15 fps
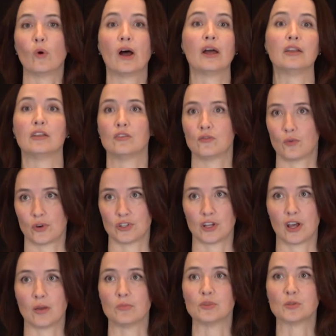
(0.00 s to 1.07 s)
one and four
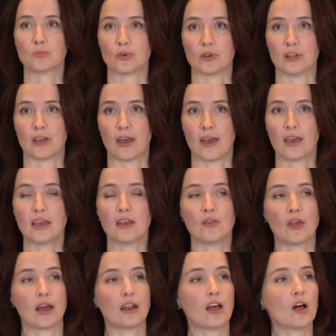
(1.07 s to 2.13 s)
times per day,
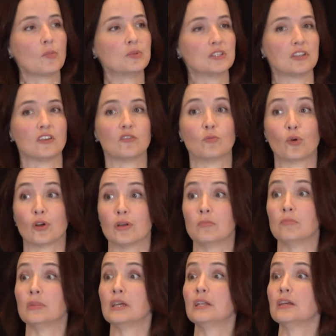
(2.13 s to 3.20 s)
and that helps give more
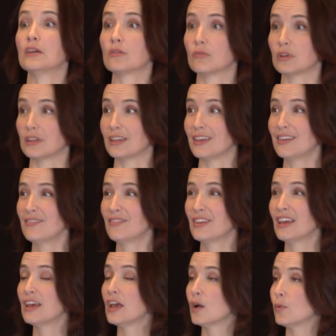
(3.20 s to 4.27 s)
immediate relief.
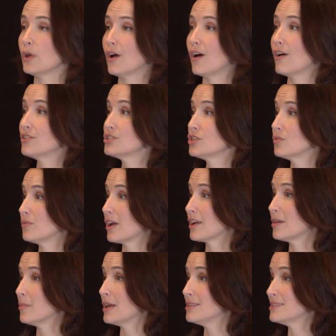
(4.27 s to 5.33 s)
We also
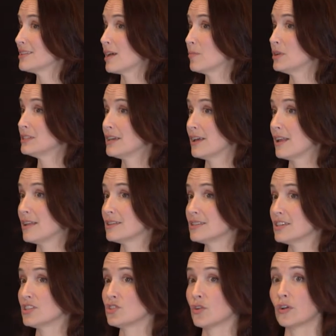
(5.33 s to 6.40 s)
recommend
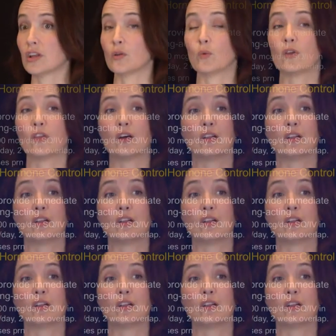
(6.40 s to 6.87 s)
simultaneously starting with